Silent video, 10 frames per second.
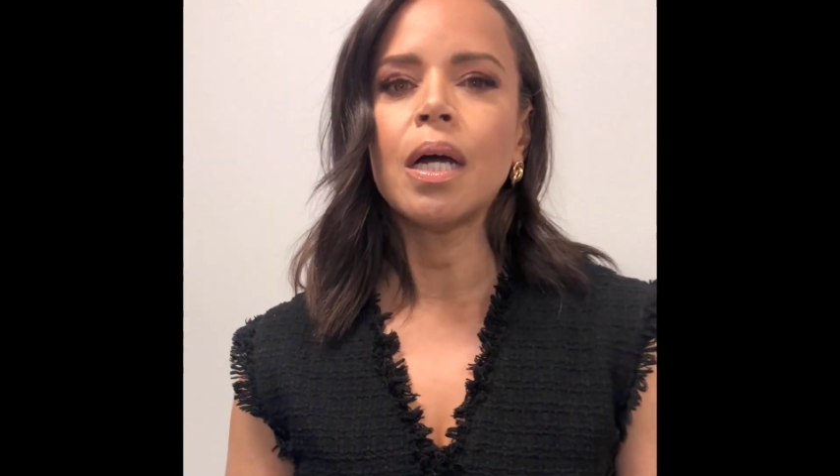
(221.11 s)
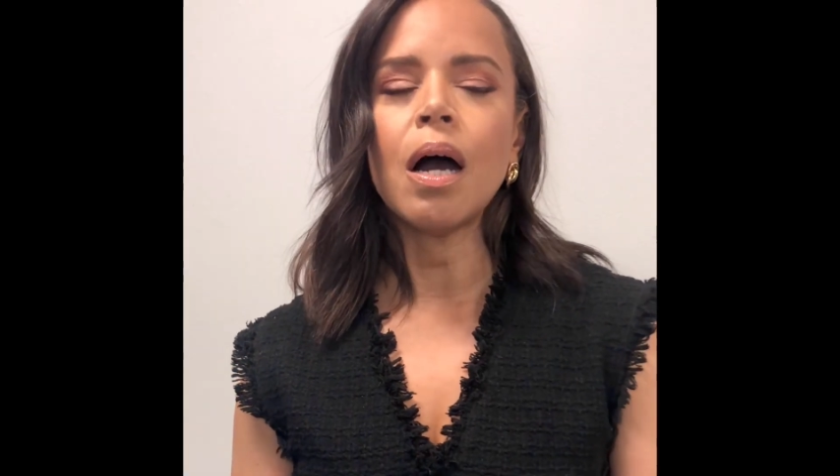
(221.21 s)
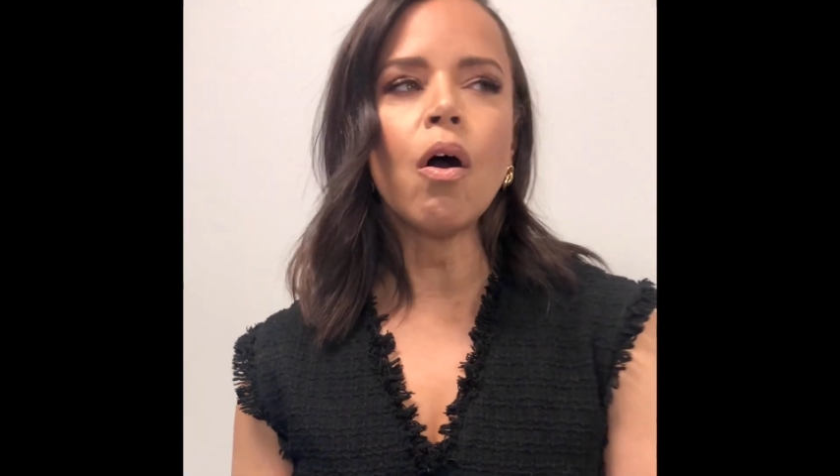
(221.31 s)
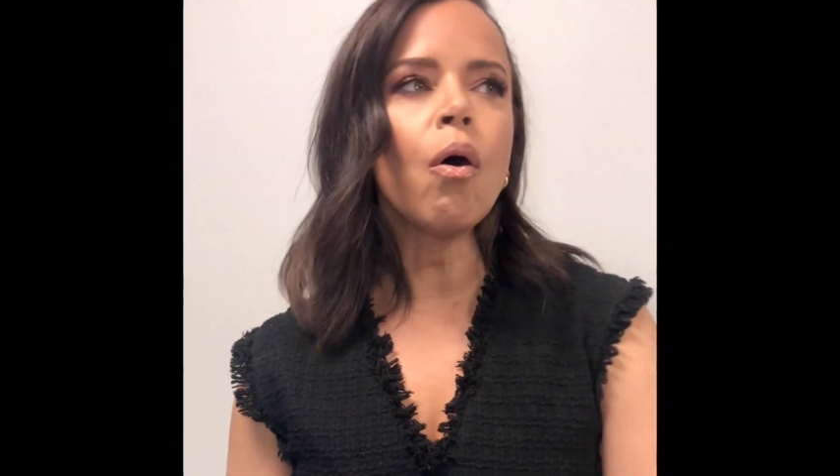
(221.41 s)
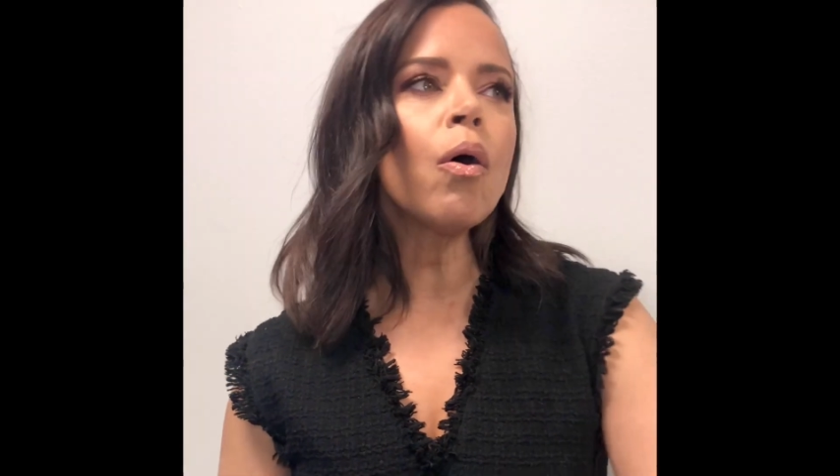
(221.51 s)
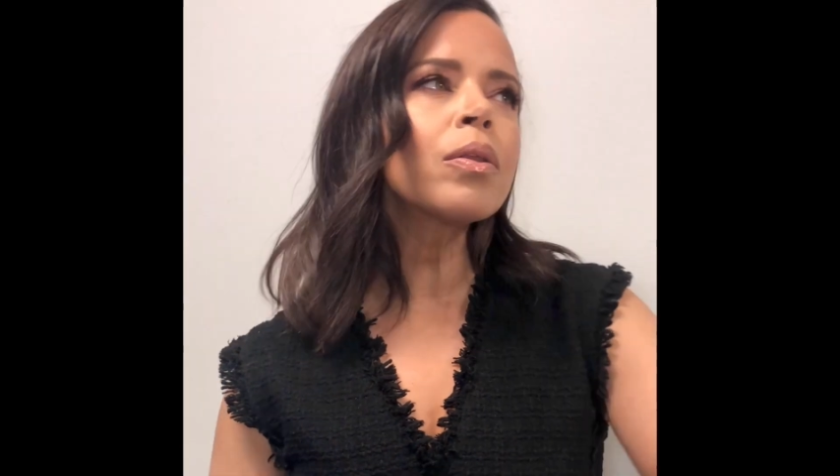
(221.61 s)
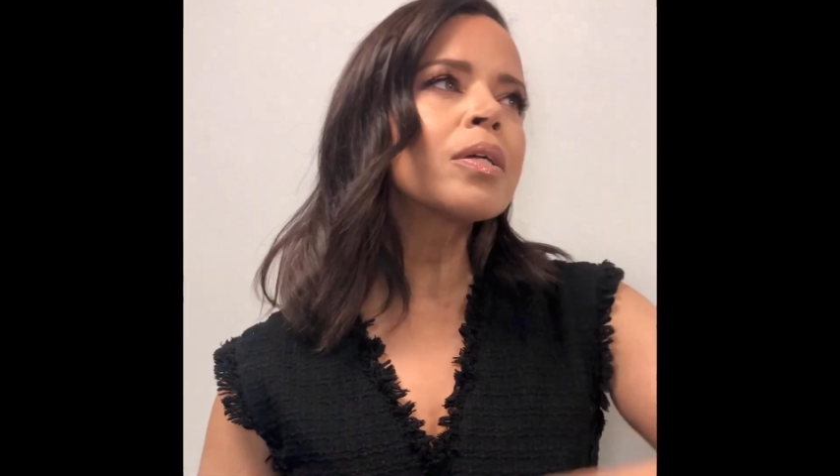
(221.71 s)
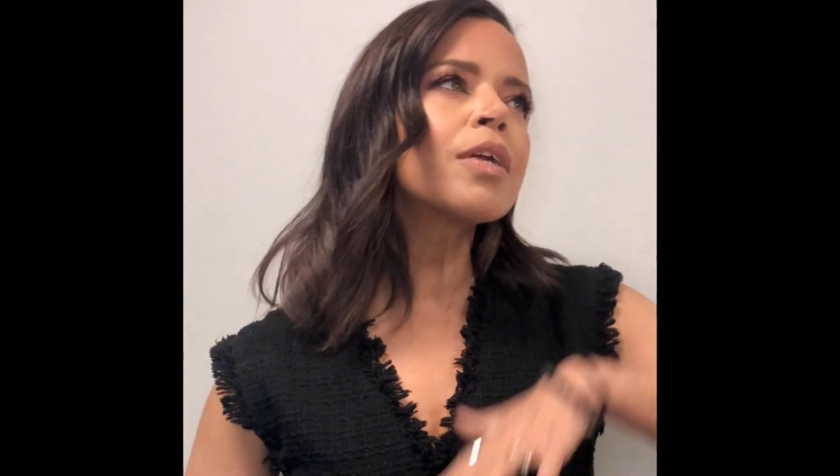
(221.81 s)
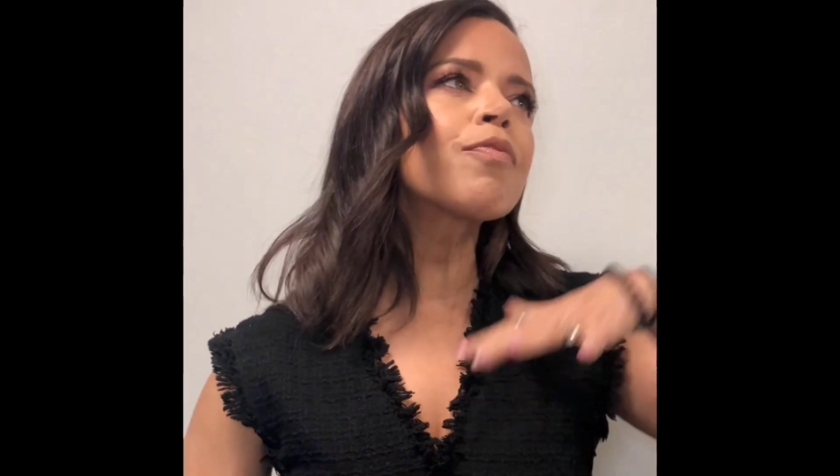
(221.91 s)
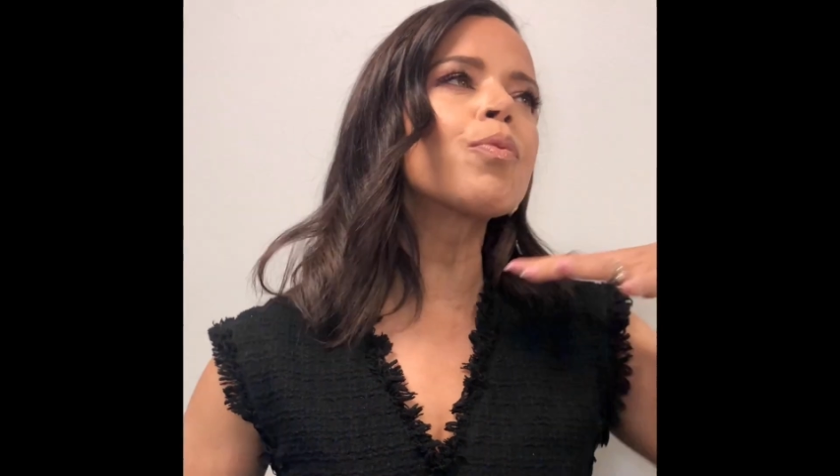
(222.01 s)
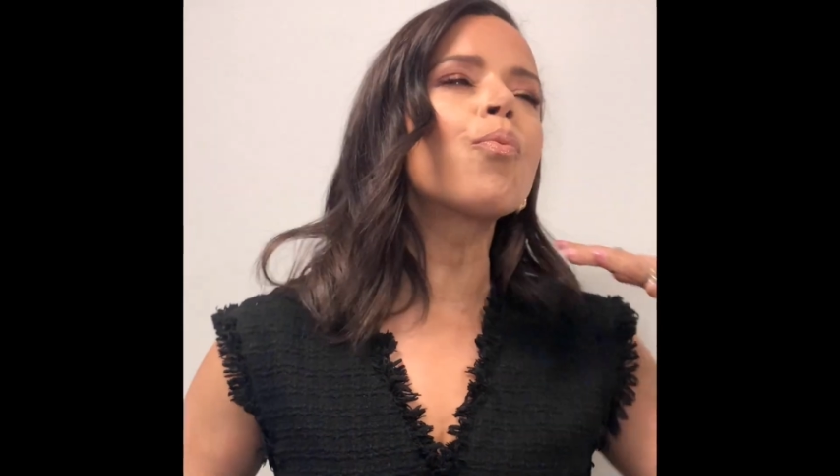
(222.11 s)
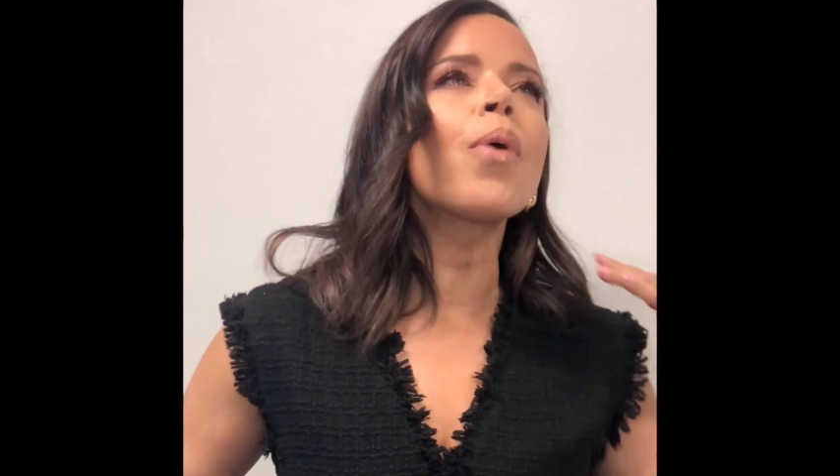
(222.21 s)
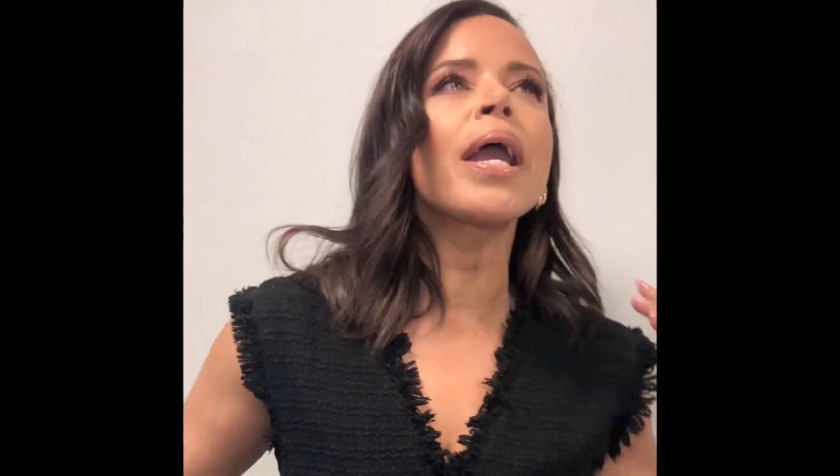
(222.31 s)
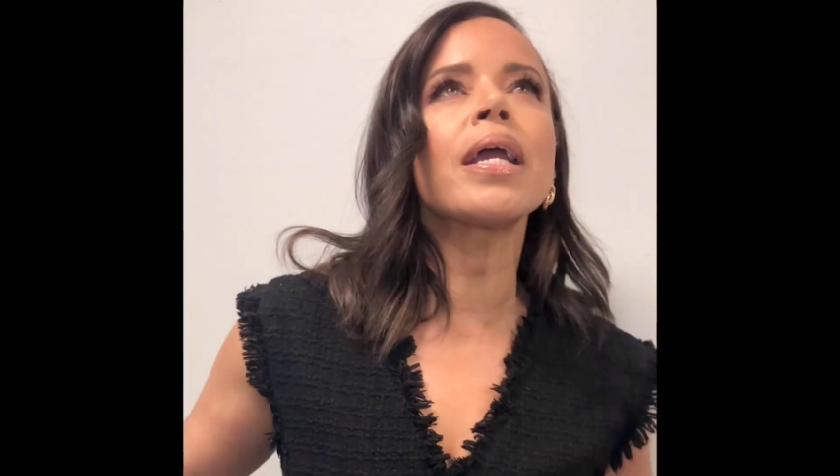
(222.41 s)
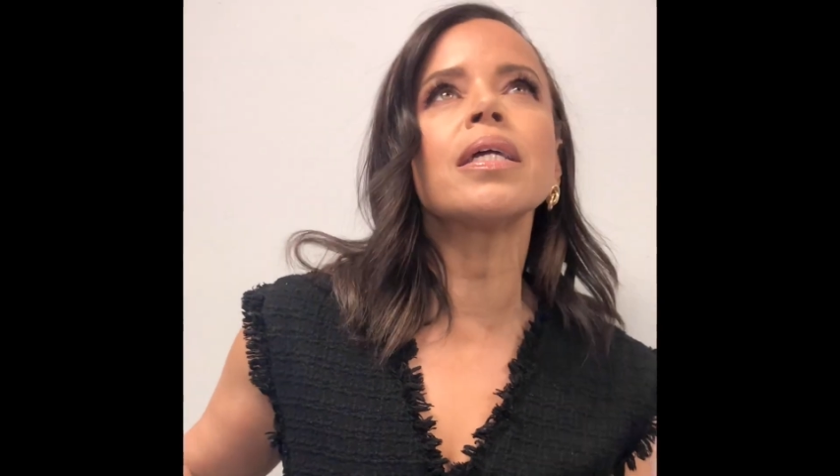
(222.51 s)
is because
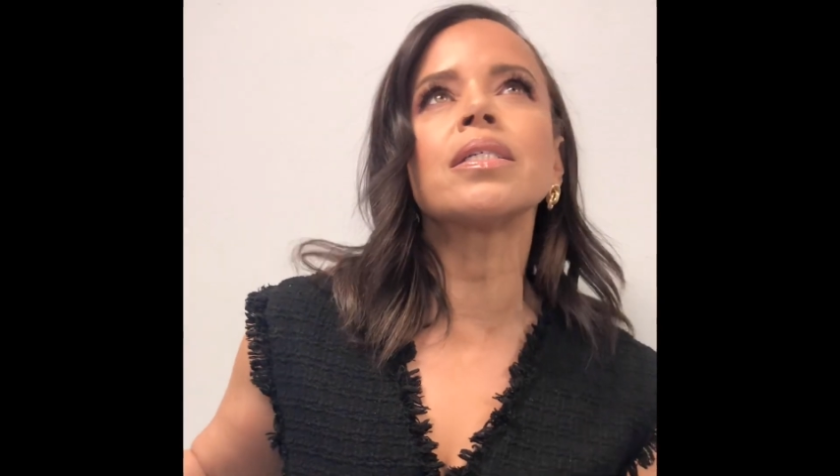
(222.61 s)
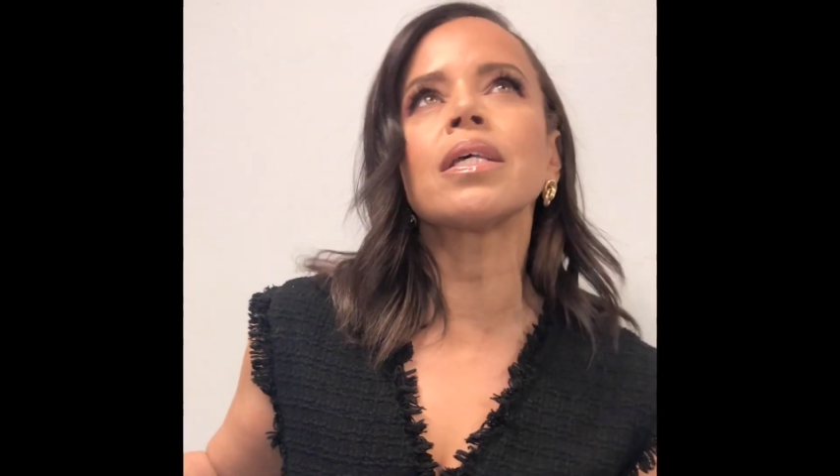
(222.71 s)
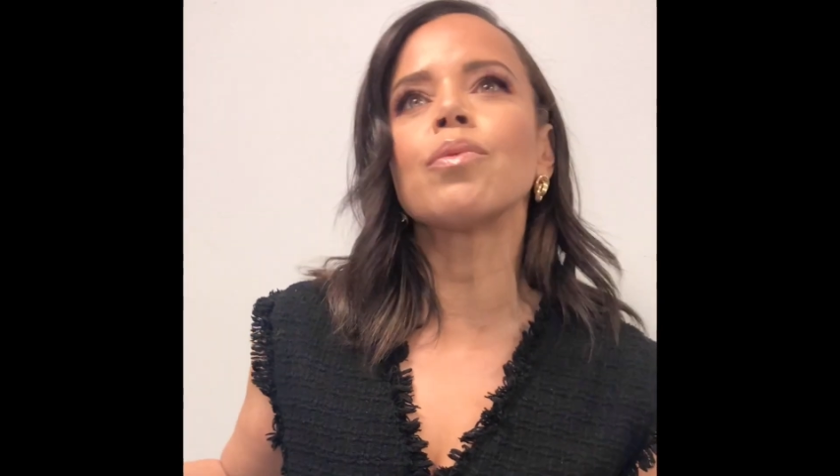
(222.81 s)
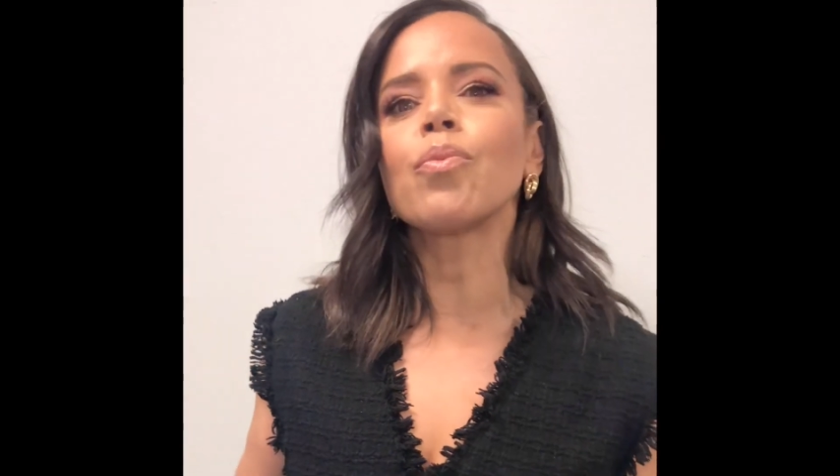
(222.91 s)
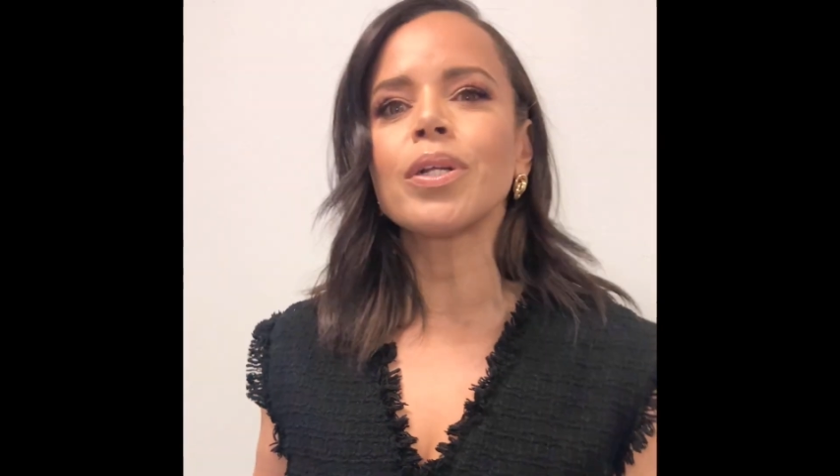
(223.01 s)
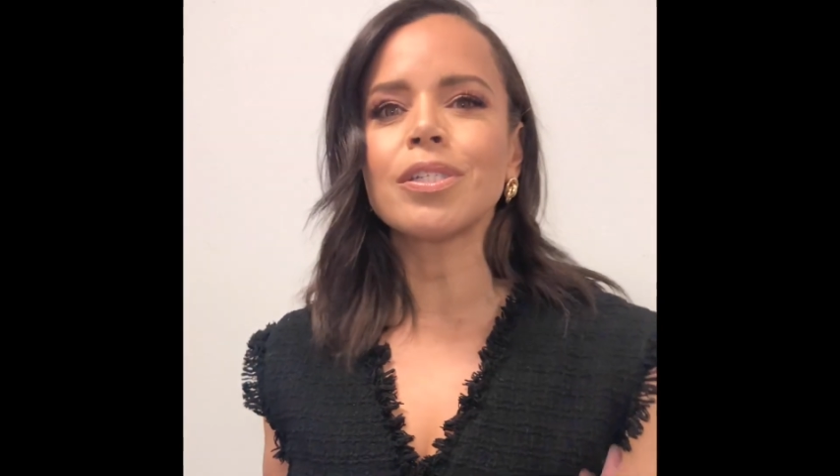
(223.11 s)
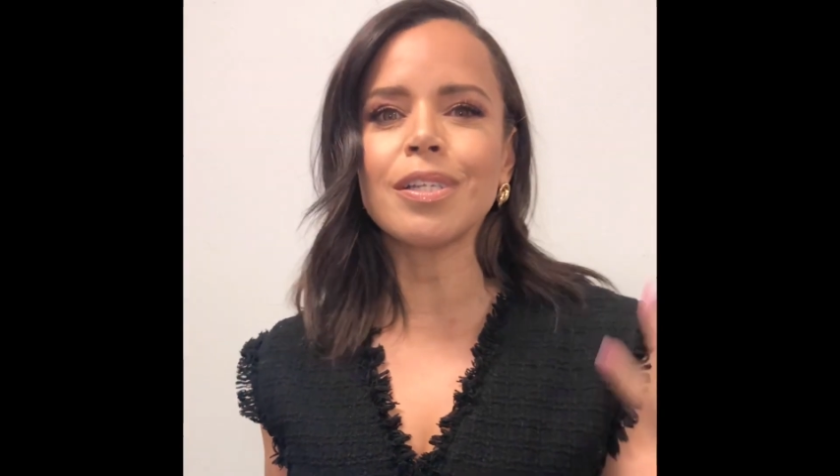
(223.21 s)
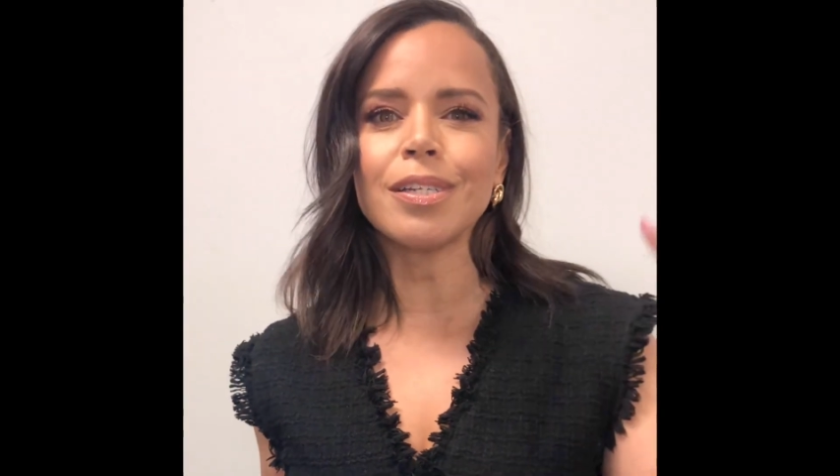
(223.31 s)
I want to